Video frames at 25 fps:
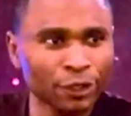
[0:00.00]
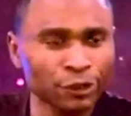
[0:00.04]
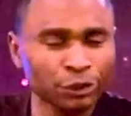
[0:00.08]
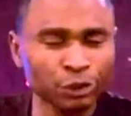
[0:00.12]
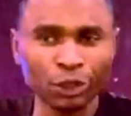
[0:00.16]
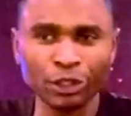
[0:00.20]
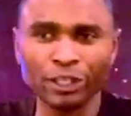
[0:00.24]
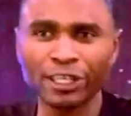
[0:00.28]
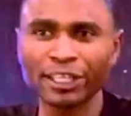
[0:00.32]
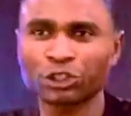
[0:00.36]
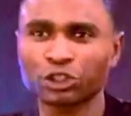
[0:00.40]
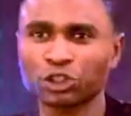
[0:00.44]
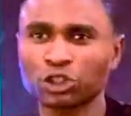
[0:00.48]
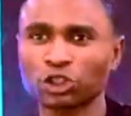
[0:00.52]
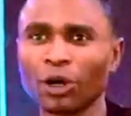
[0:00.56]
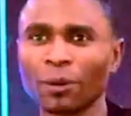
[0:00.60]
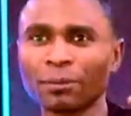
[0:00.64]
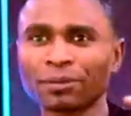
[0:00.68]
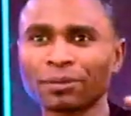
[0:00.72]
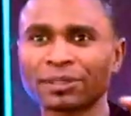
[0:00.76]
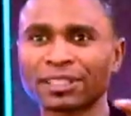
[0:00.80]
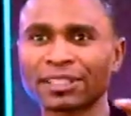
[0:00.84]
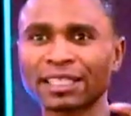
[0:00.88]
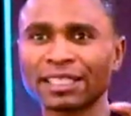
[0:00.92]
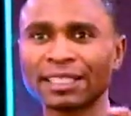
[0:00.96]
You need
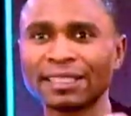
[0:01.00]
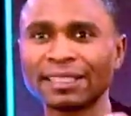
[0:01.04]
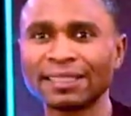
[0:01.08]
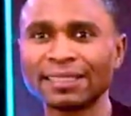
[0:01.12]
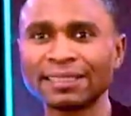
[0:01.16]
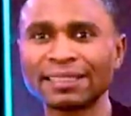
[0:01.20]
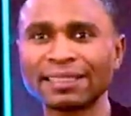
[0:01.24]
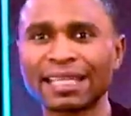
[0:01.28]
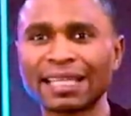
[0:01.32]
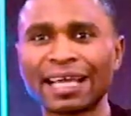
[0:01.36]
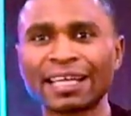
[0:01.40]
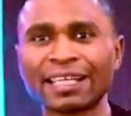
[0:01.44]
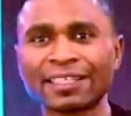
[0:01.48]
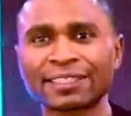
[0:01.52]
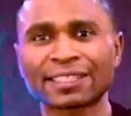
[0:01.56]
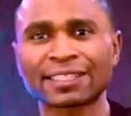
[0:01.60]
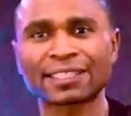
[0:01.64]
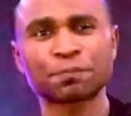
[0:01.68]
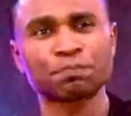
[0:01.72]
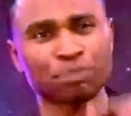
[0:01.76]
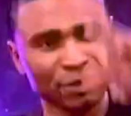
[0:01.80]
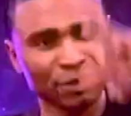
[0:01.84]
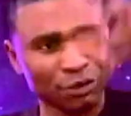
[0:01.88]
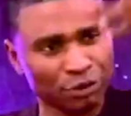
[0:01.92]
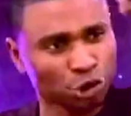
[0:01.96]
something that is
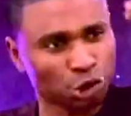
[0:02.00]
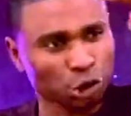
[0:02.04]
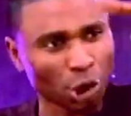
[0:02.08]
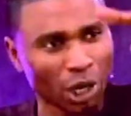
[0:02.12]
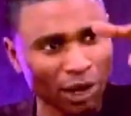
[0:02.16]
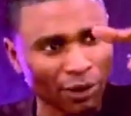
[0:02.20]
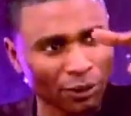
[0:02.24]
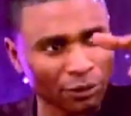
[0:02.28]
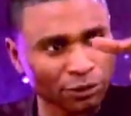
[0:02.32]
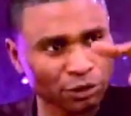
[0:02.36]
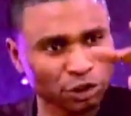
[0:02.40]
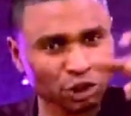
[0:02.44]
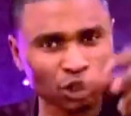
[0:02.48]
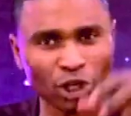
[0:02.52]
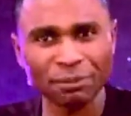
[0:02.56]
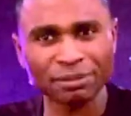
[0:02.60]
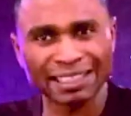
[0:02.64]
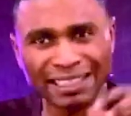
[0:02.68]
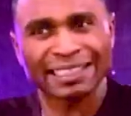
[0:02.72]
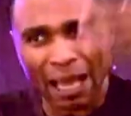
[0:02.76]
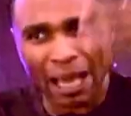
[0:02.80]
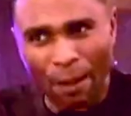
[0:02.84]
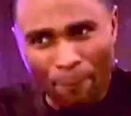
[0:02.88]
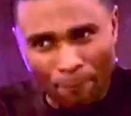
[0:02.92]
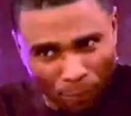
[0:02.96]
spiritual, something that
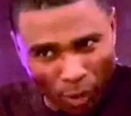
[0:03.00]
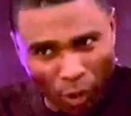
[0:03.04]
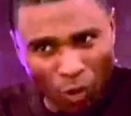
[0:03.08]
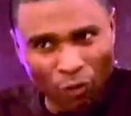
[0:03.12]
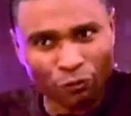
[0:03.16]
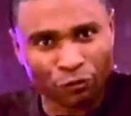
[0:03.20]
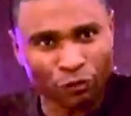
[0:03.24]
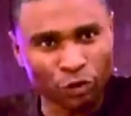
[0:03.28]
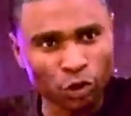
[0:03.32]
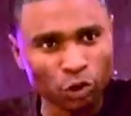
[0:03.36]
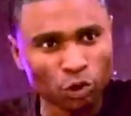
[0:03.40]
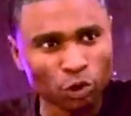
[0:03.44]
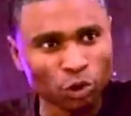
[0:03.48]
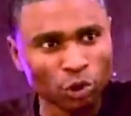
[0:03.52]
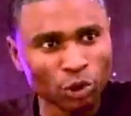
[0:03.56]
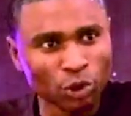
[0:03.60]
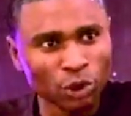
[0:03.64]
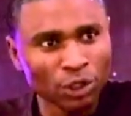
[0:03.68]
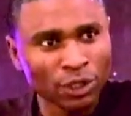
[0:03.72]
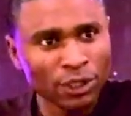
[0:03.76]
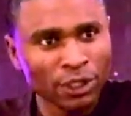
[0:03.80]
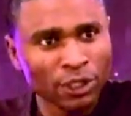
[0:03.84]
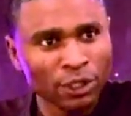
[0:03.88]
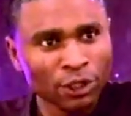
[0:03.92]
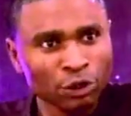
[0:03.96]
is above you,
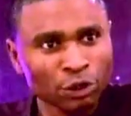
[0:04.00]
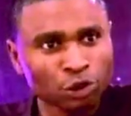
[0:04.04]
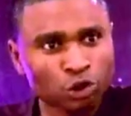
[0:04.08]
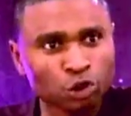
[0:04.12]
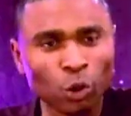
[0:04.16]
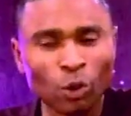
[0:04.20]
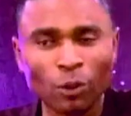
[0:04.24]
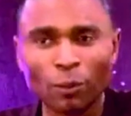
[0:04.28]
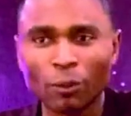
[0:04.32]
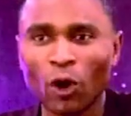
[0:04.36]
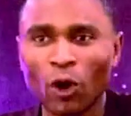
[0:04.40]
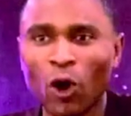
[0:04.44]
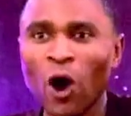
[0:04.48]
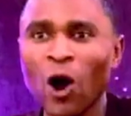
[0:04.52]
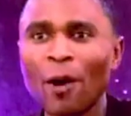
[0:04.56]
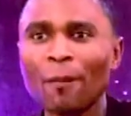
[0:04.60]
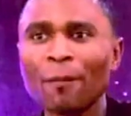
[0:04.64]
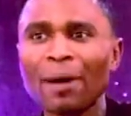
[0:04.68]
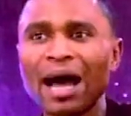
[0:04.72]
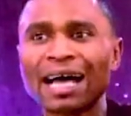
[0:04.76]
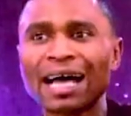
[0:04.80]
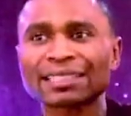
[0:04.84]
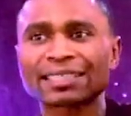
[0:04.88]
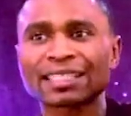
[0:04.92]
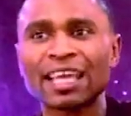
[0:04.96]
to
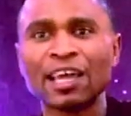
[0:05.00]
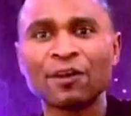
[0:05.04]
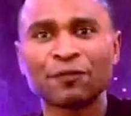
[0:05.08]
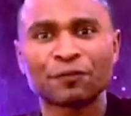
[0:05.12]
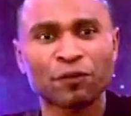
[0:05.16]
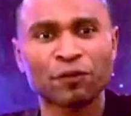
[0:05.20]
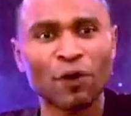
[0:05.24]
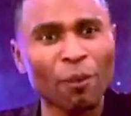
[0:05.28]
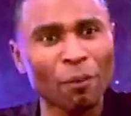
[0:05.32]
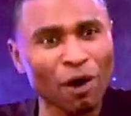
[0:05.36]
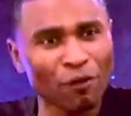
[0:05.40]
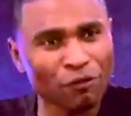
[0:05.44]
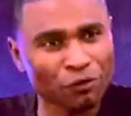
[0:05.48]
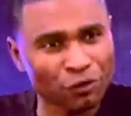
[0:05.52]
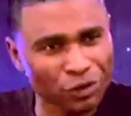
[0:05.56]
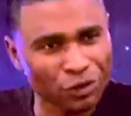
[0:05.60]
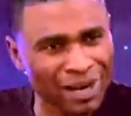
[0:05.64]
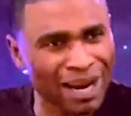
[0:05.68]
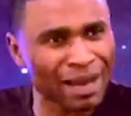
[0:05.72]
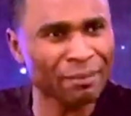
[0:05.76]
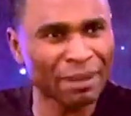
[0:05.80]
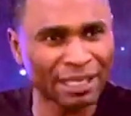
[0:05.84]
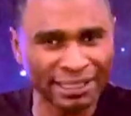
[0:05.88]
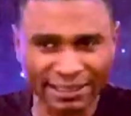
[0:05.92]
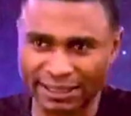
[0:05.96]
come as a form of
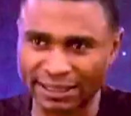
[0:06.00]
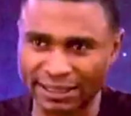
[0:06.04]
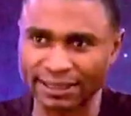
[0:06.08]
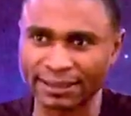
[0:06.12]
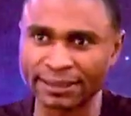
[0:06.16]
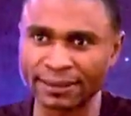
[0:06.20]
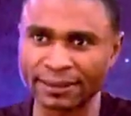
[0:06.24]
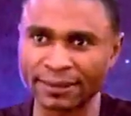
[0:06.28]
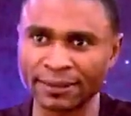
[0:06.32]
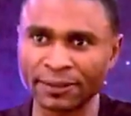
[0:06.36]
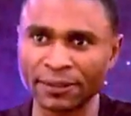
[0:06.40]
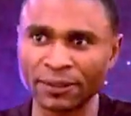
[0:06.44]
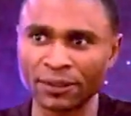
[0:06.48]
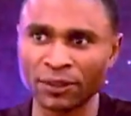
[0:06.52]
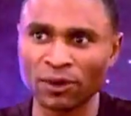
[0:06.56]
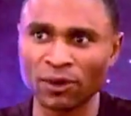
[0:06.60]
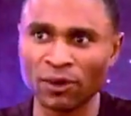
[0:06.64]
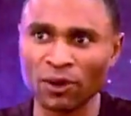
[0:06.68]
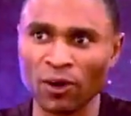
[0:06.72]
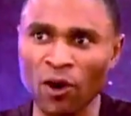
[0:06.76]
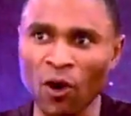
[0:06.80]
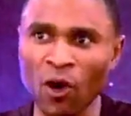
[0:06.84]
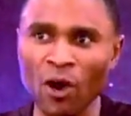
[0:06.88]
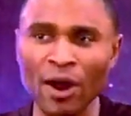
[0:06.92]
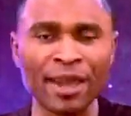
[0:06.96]
remedy
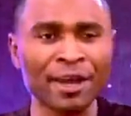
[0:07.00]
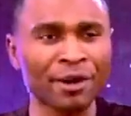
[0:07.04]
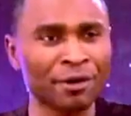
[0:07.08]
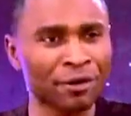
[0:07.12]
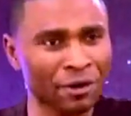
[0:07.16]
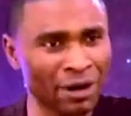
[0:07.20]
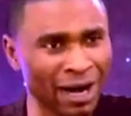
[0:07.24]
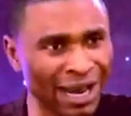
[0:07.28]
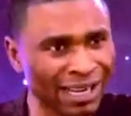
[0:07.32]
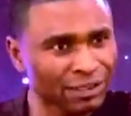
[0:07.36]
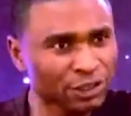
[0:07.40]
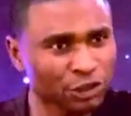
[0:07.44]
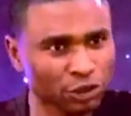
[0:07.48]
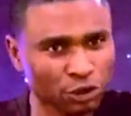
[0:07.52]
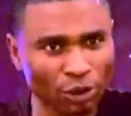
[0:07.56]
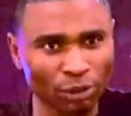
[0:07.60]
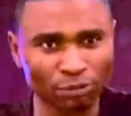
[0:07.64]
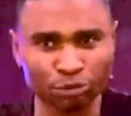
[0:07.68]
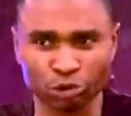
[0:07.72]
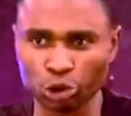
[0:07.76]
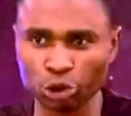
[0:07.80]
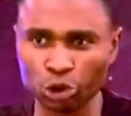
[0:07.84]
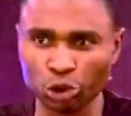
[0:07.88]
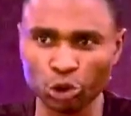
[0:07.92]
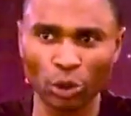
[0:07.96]
or a
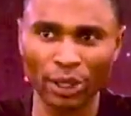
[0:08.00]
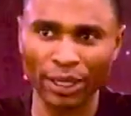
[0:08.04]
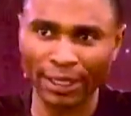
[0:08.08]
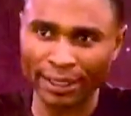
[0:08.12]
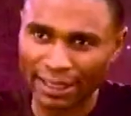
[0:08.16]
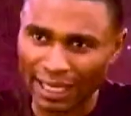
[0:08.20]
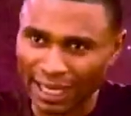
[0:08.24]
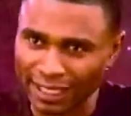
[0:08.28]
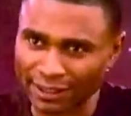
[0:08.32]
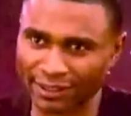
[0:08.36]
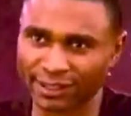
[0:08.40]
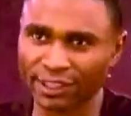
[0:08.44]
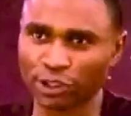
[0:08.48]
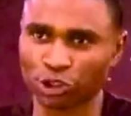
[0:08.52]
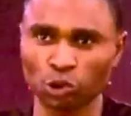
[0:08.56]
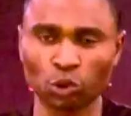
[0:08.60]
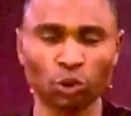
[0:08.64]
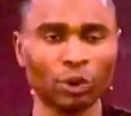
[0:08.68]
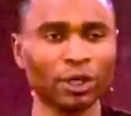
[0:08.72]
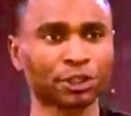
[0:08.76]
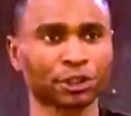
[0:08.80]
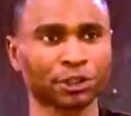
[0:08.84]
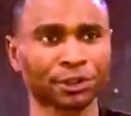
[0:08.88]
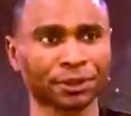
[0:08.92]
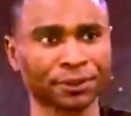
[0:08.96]
ransom to you in that
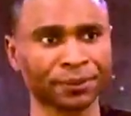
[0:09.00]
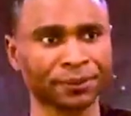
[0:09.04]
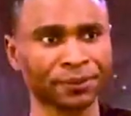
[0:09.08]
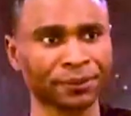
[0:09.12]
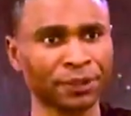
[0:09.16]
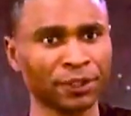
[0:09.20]
situation.